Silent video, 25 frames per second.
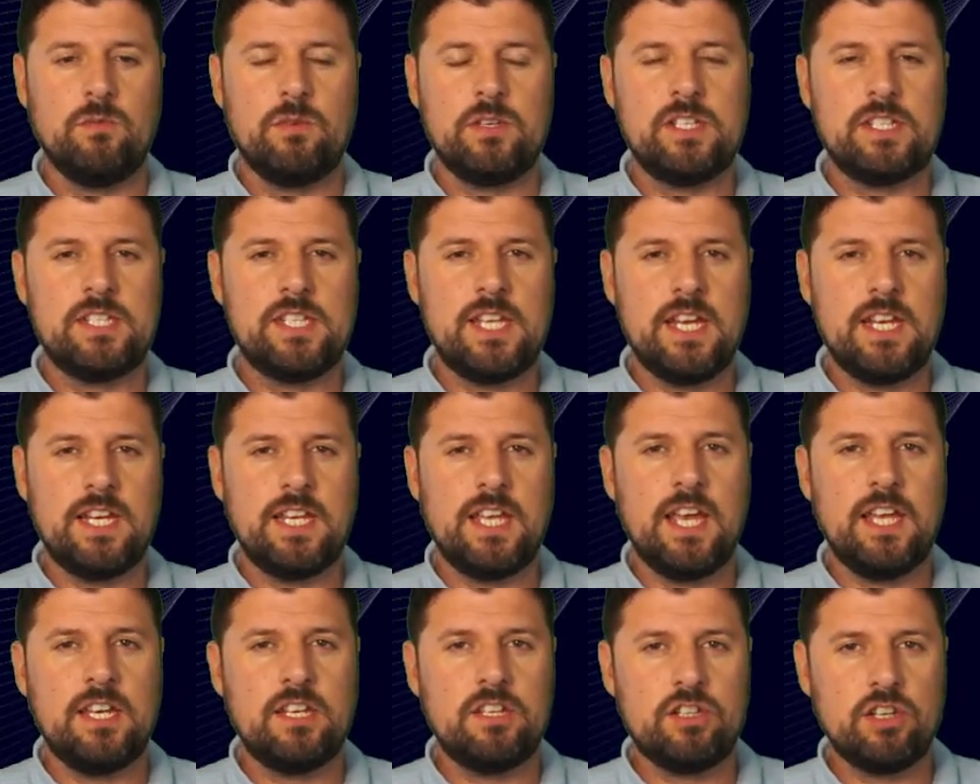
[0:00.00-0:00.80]
which is
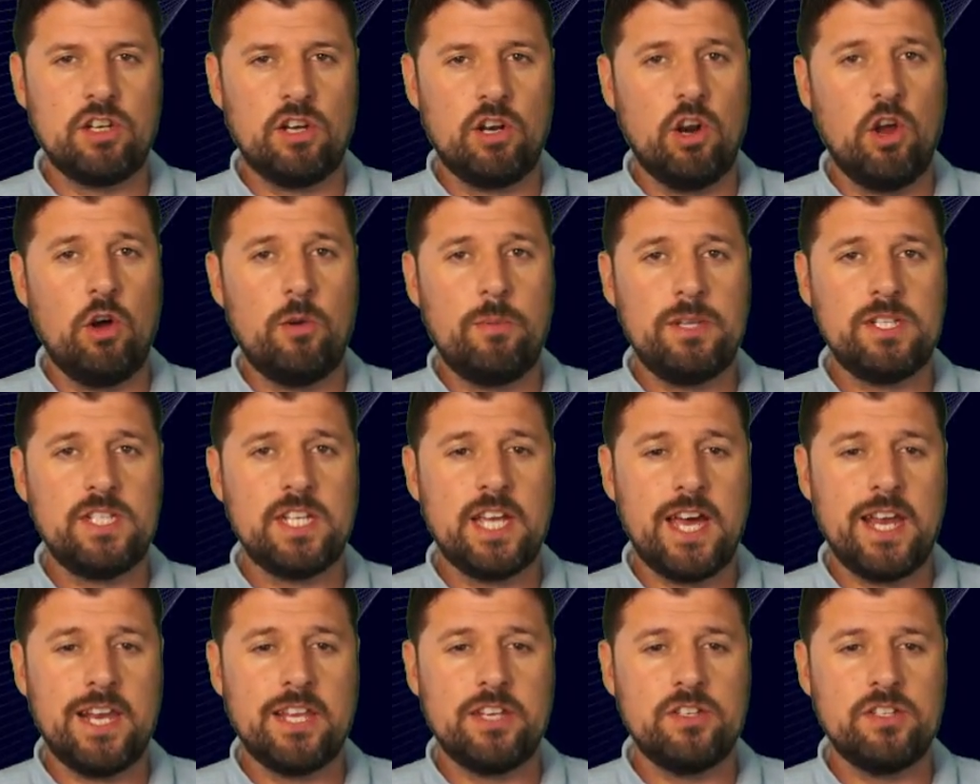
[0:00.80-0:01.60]
dedicated to global
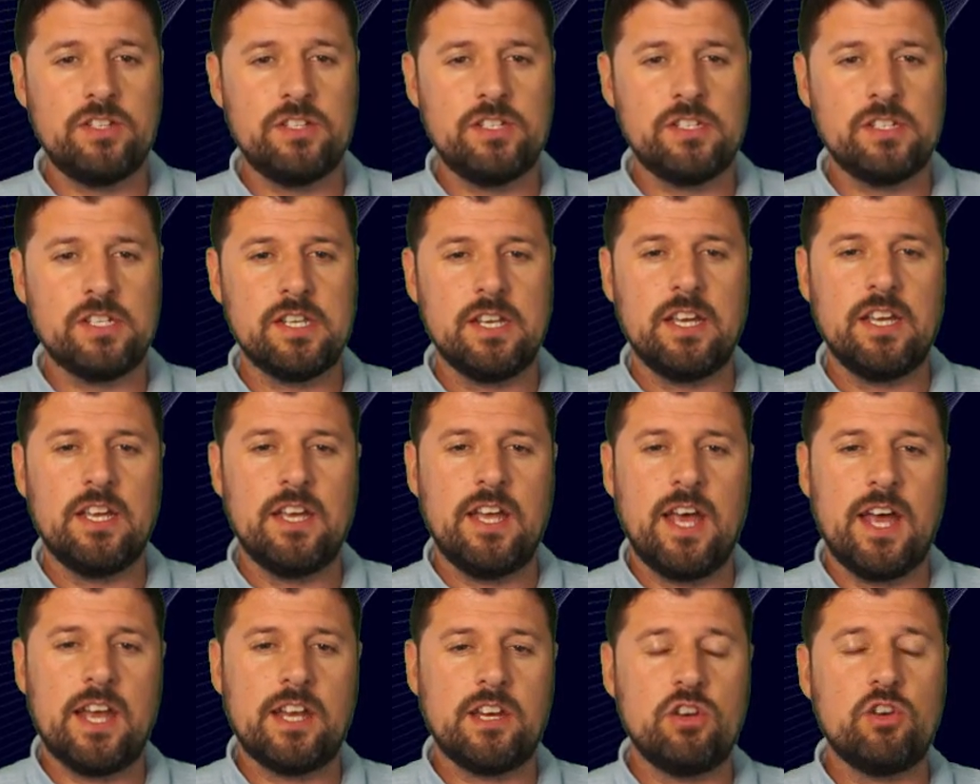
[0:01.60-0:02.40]
challenges
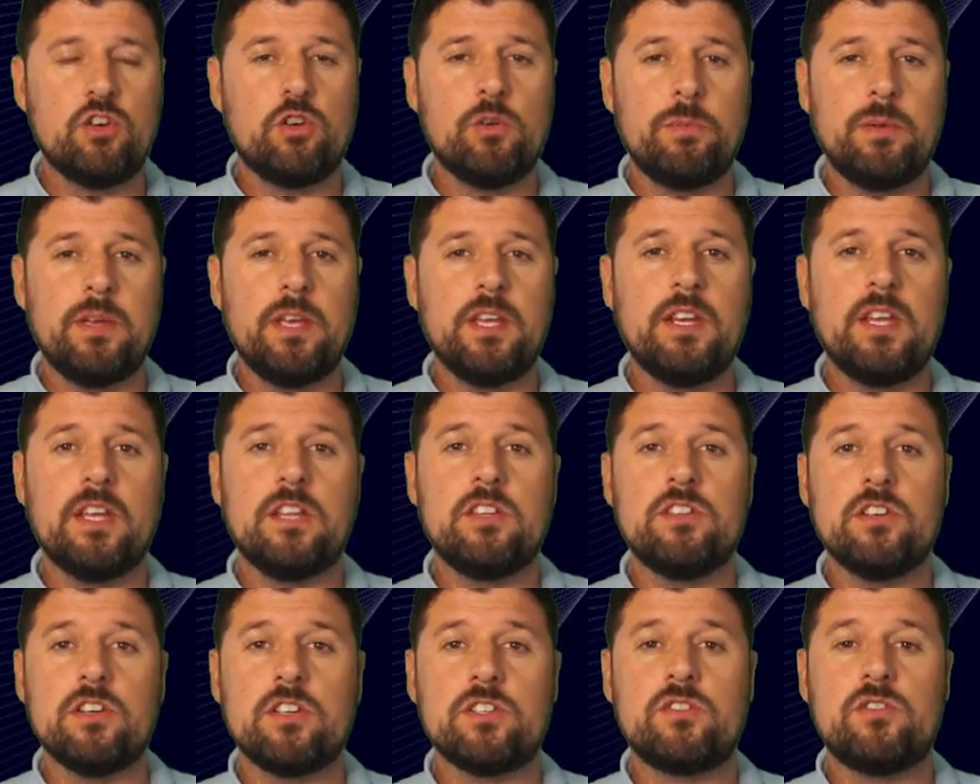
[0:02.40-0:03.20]
and European
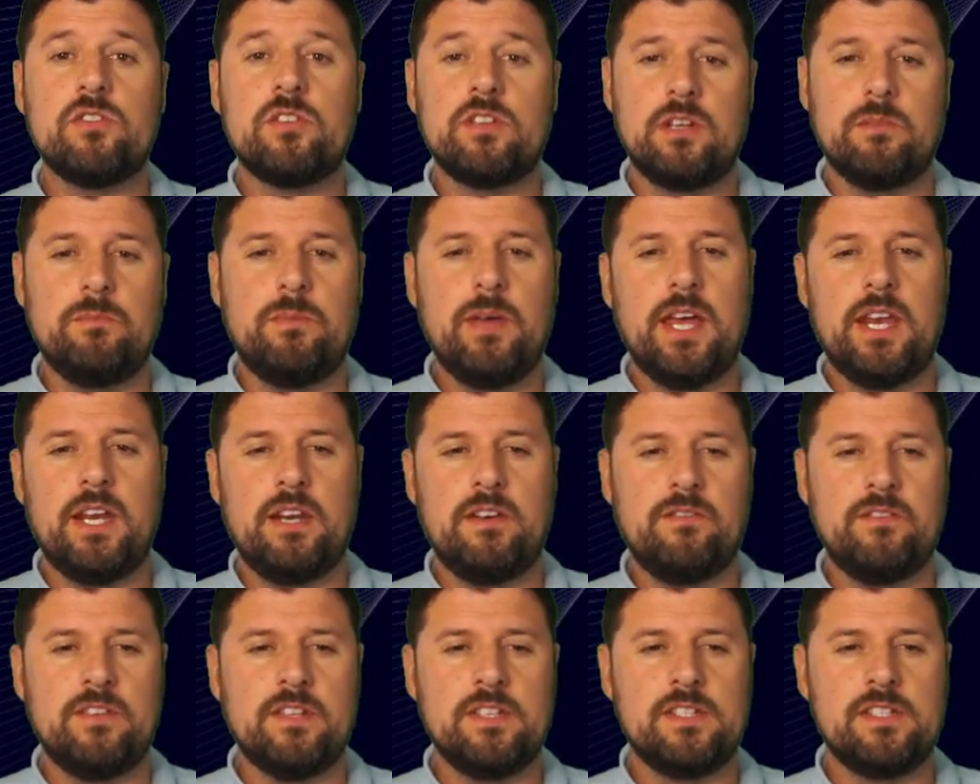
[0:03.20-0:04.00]
industrial
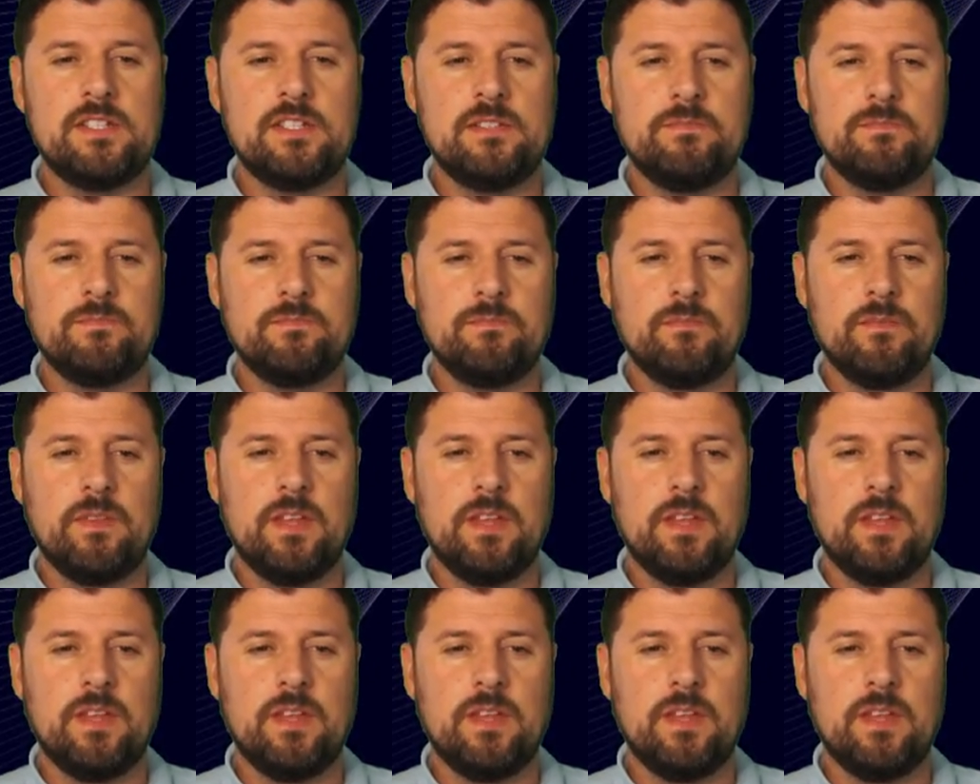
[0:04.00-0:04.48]
competitiveness.